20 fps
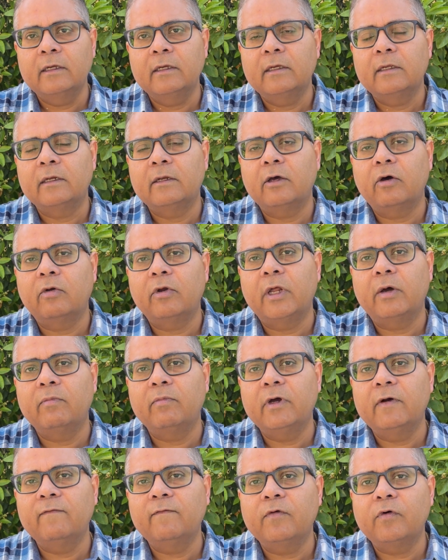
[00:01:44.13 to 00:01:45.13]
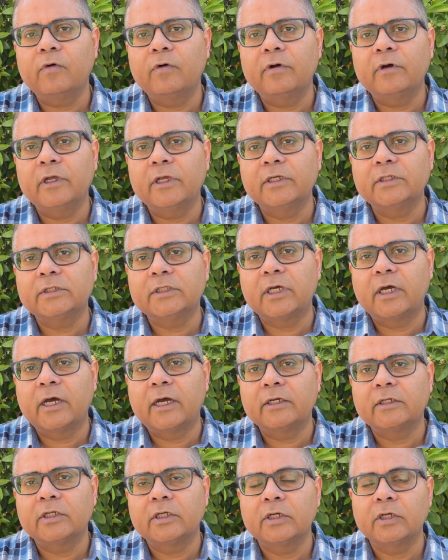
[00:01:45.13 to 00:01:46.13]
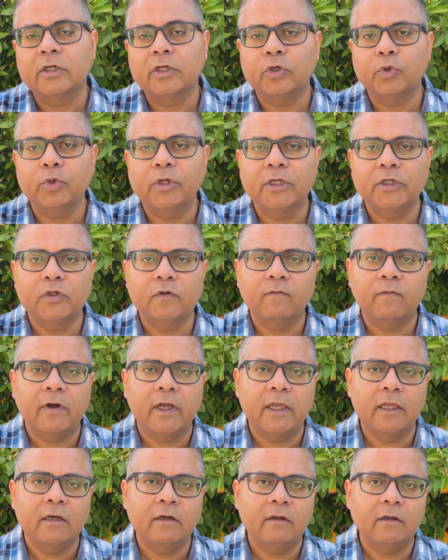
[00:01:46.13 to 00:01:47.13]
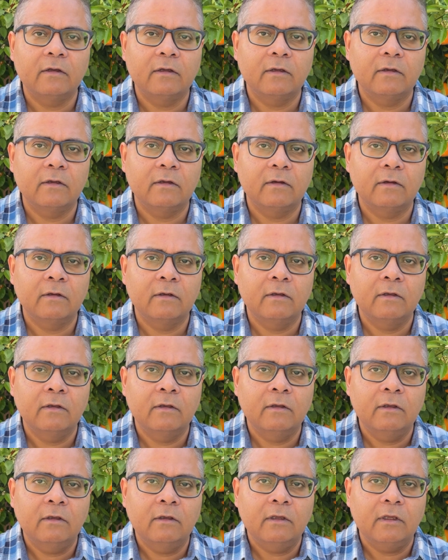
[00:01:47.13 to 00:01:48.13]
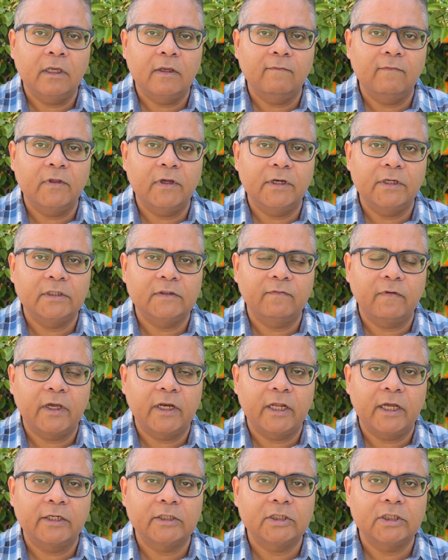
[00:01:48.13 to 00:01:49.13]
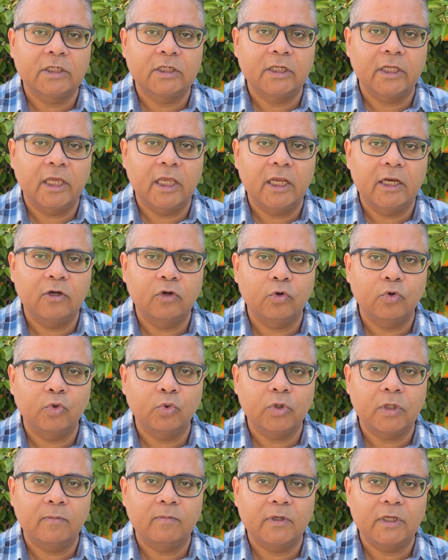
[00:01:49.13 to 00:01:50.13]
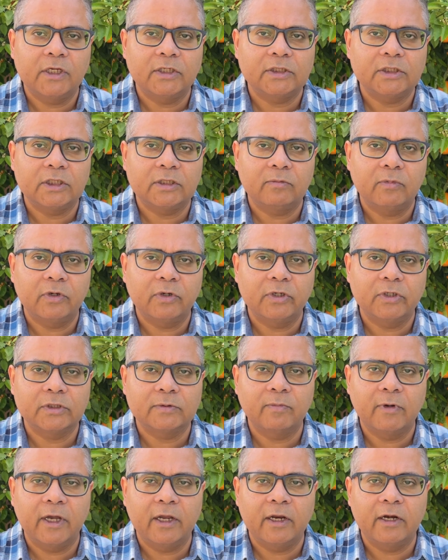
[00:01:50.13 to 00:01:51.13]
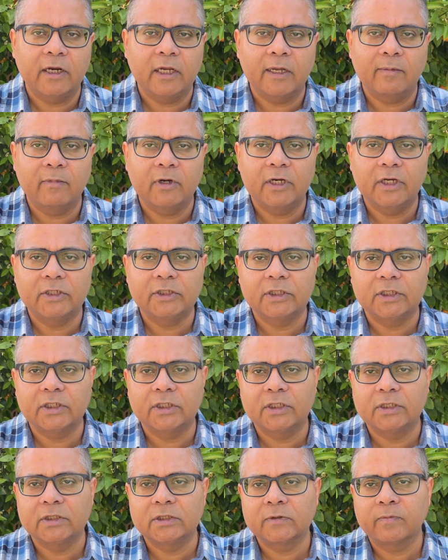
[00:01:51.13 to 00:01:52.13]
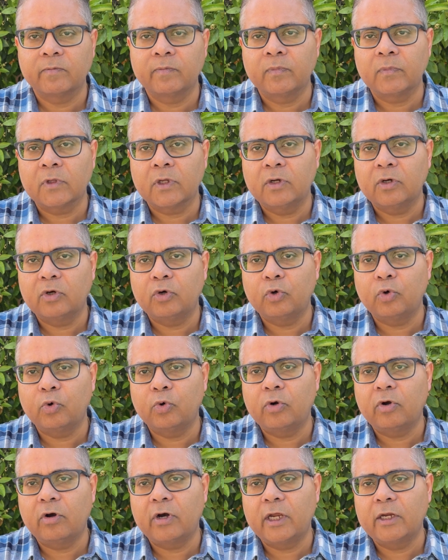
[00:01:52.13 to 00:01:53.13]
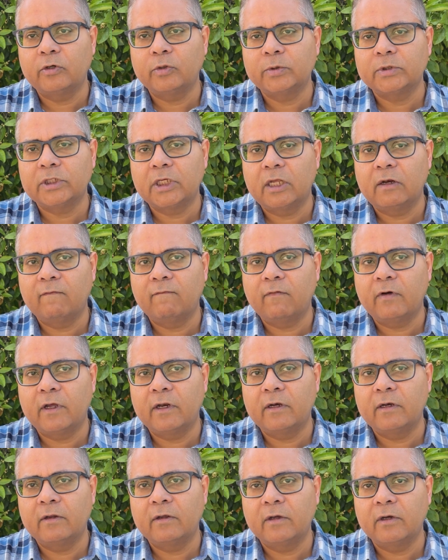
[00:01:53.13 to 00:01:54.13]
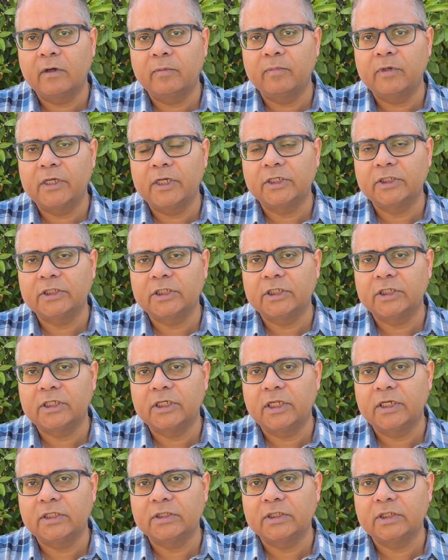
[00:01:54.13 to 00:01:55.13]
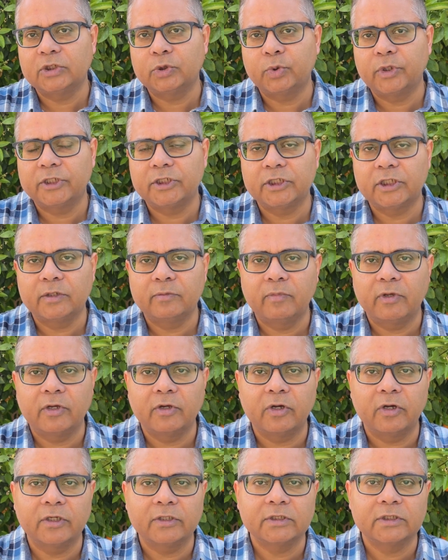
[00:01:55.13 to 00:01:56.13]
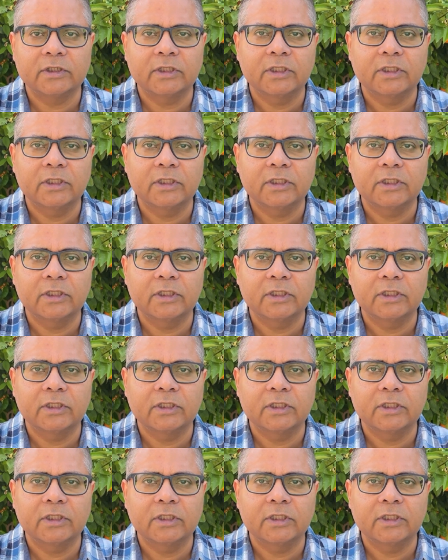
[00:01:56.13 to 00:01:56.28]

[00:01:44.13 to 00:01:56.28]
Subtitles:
Now number four is that you need to find if there is financial aid to do the PhD, because my recommendation is don't try to self-fund a PhD in any situation, because